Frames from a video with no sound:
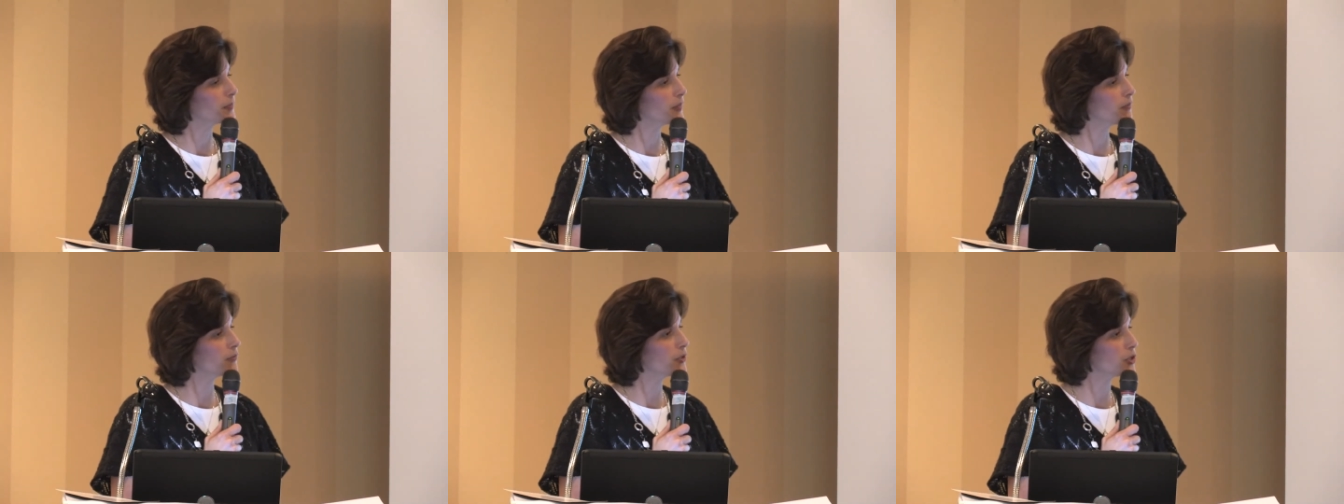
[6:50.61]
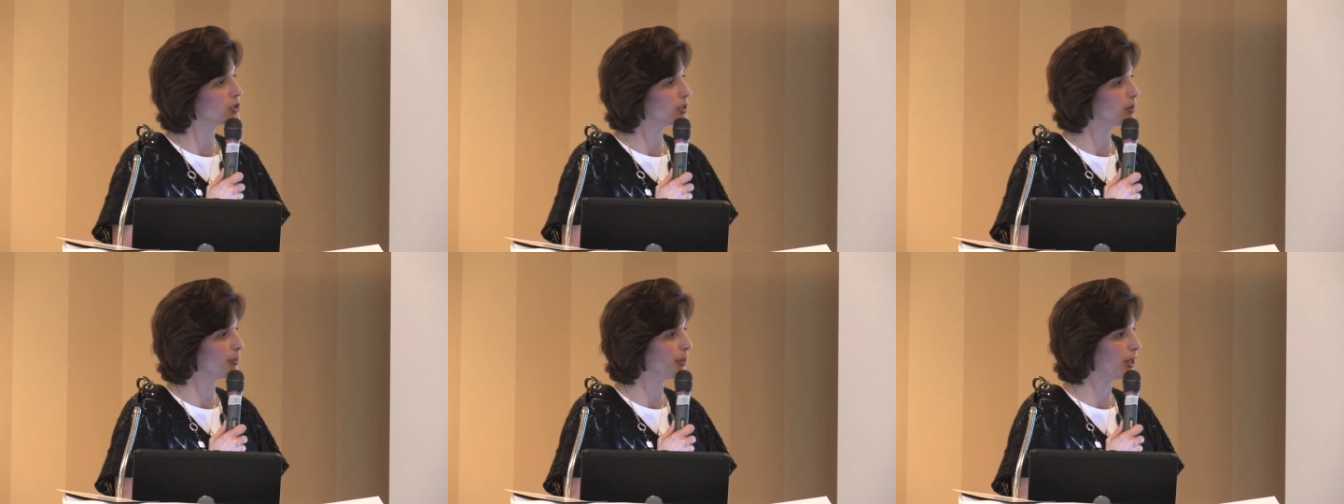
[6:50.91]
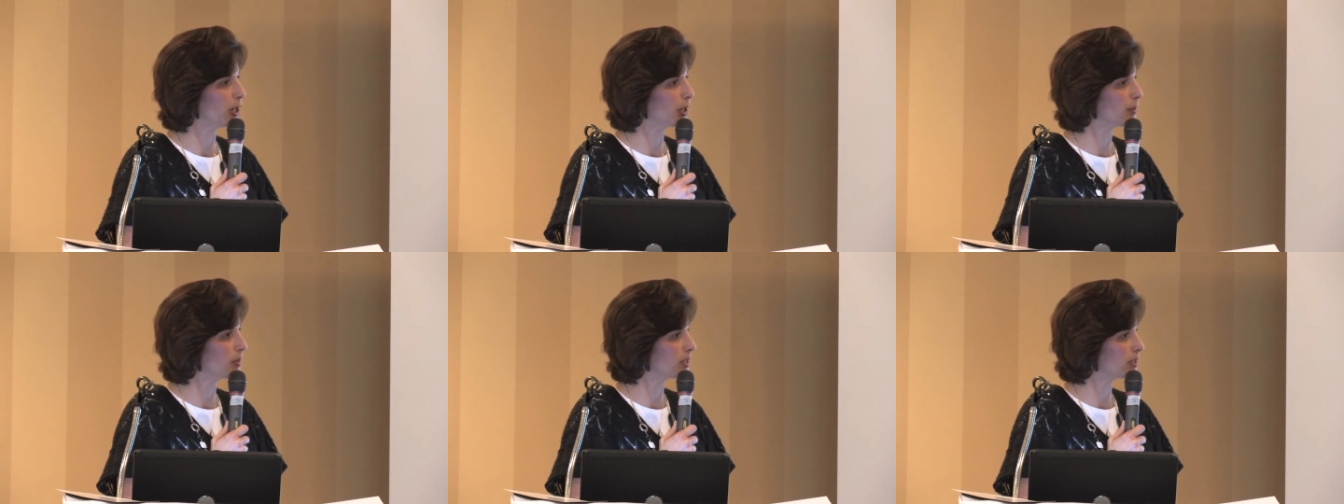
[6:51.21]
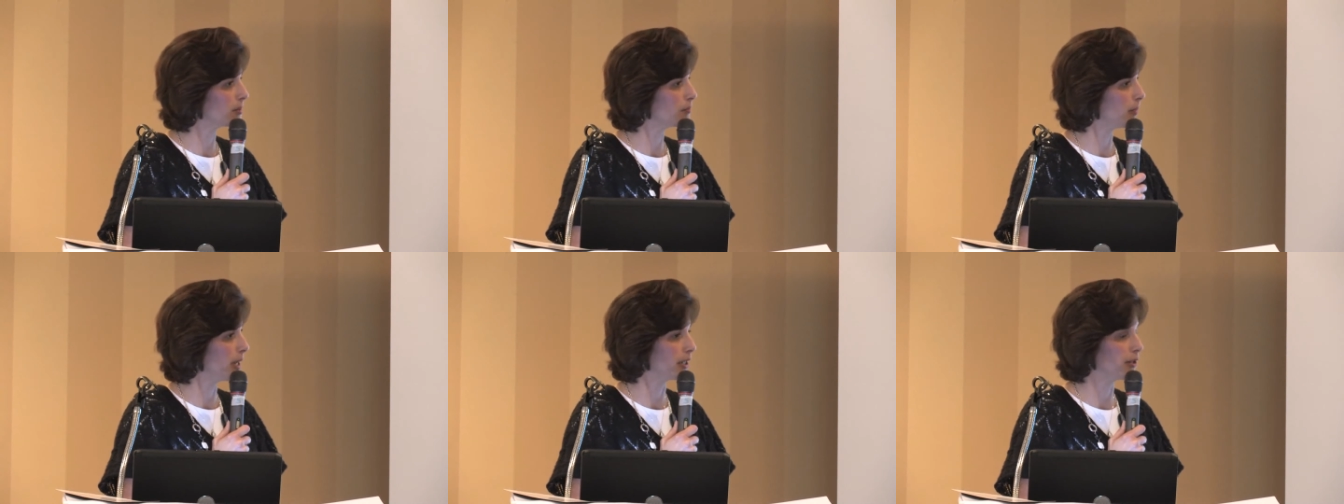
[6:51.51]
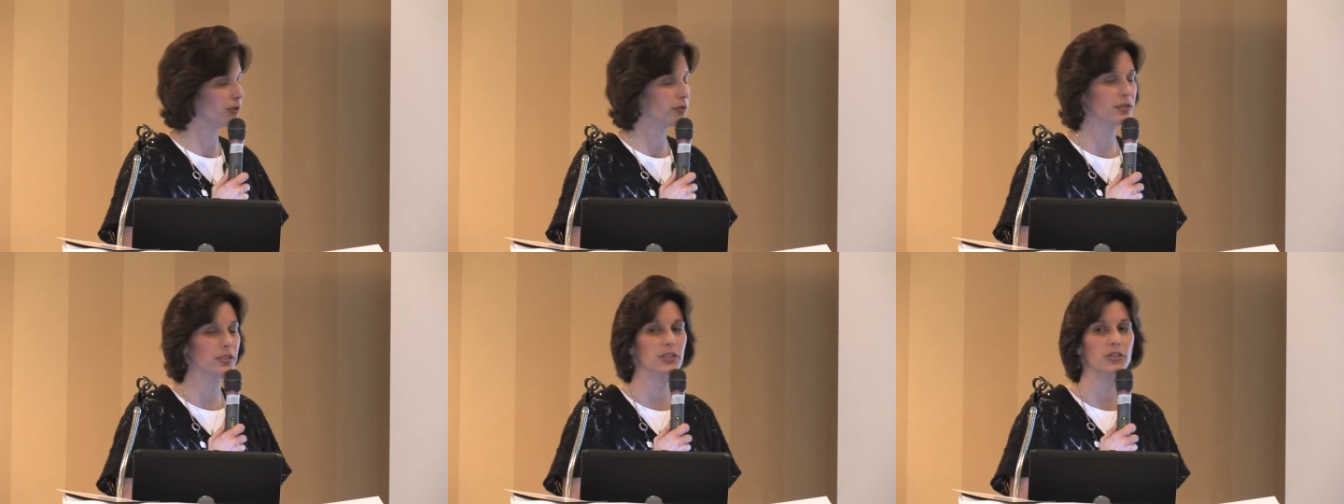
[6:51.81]
vision impairments,
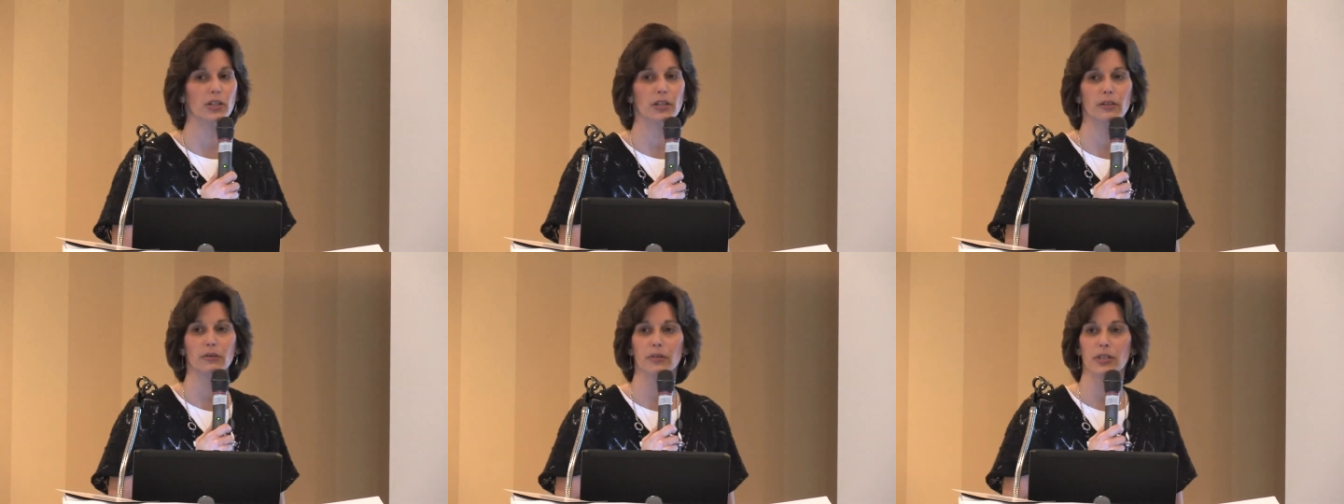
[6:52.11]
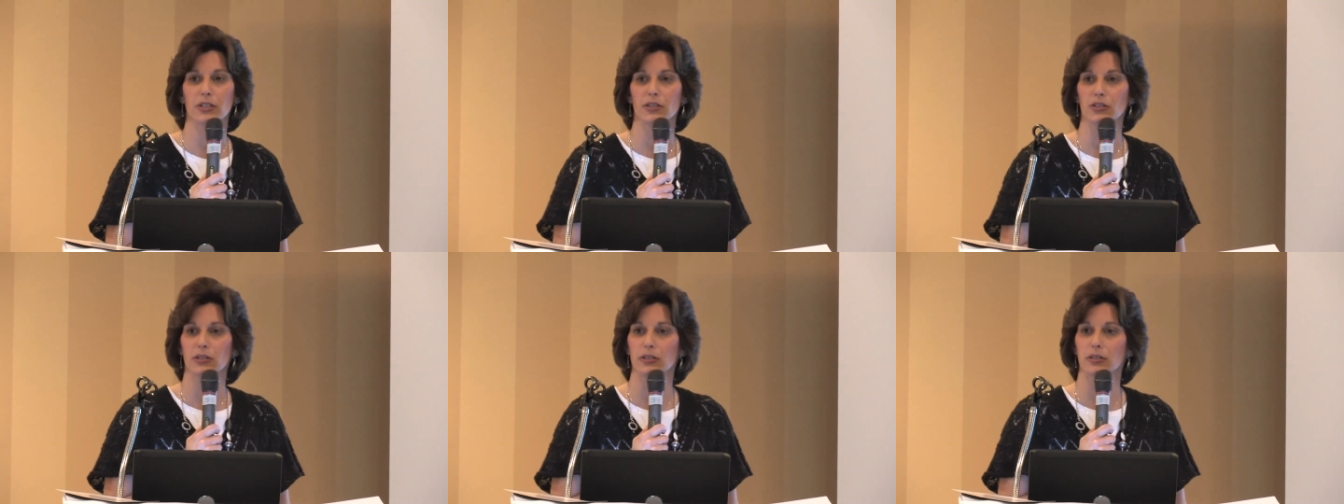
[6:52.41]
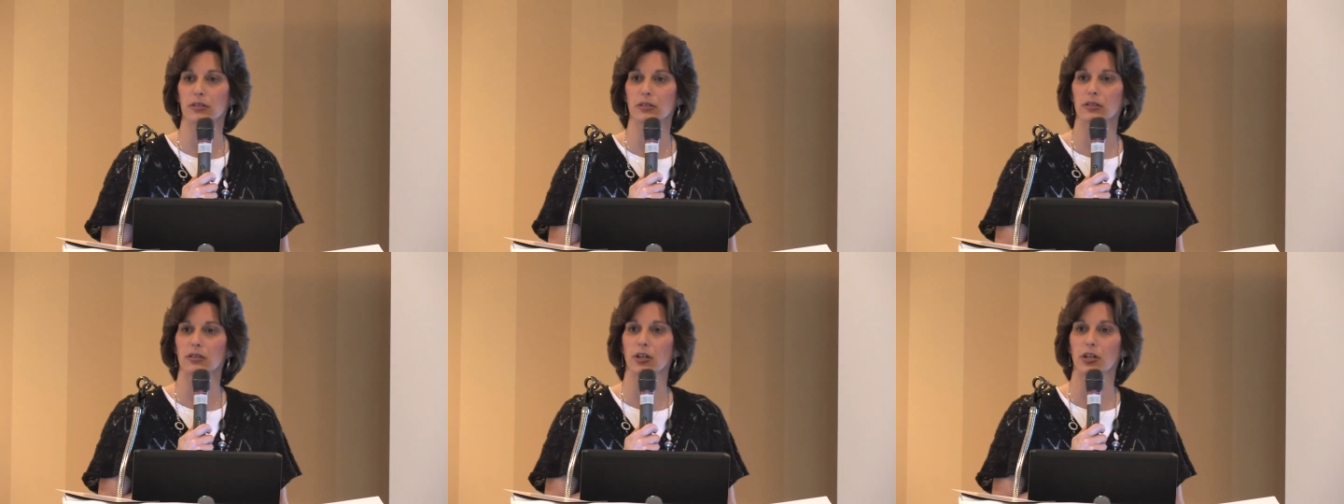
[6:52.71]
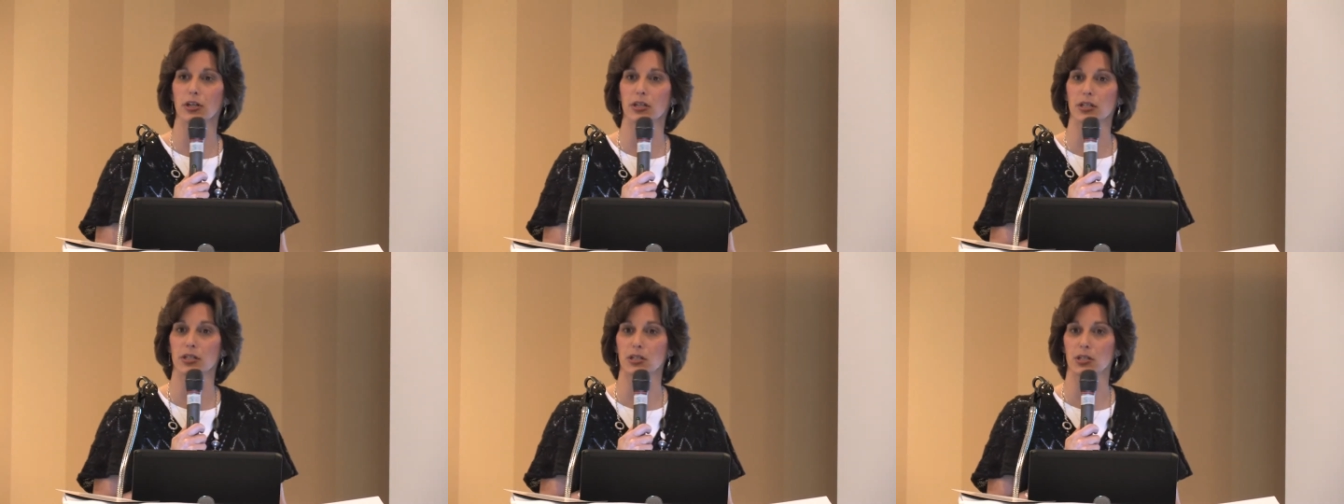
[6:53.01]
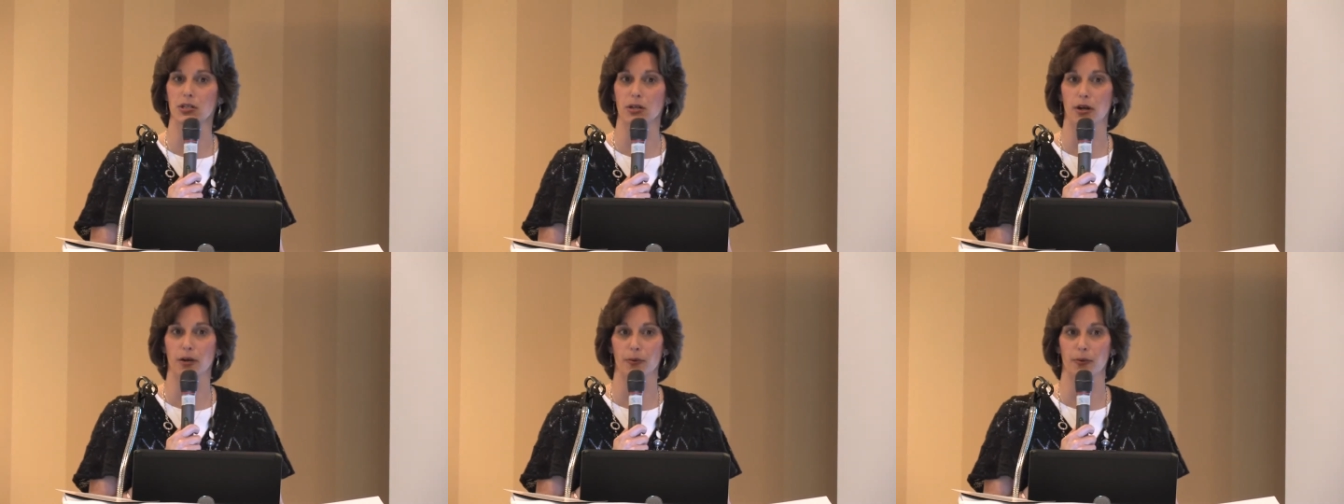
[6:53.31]
macular degeneration, are going to
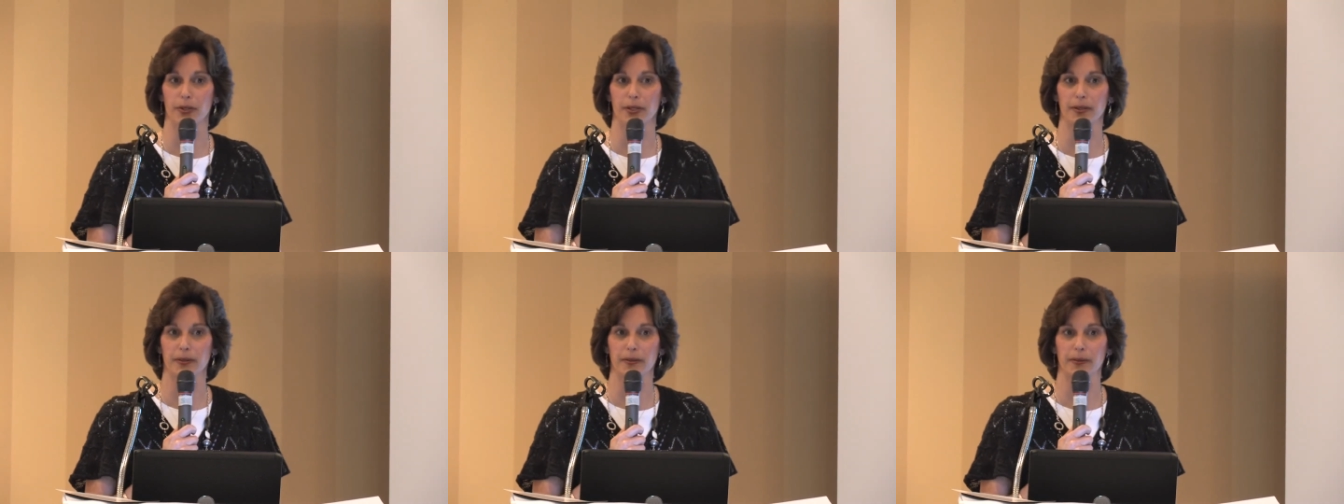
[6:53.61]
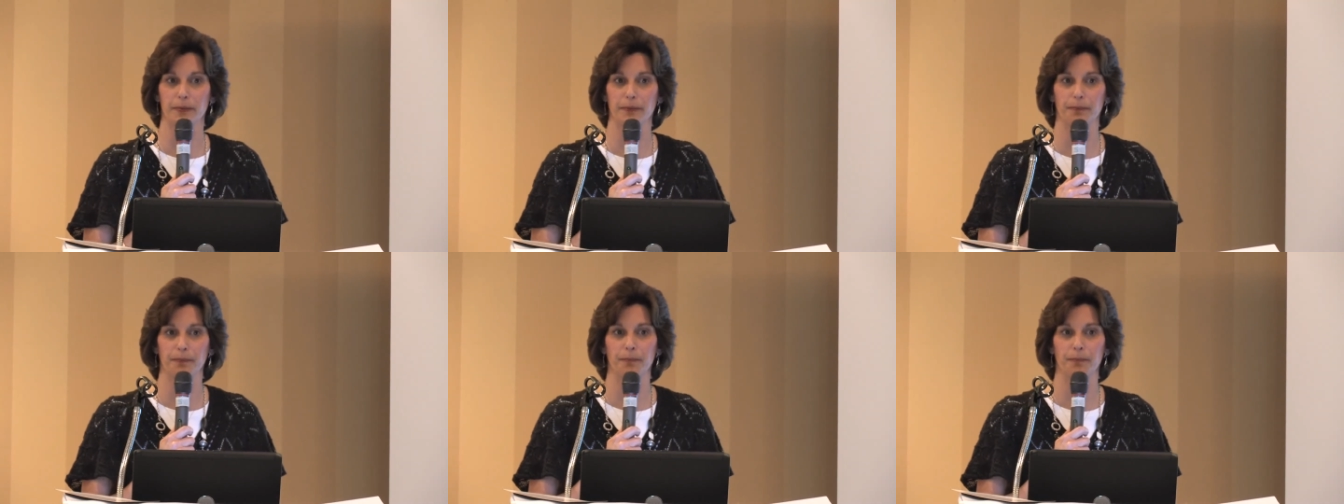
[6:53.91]
start with.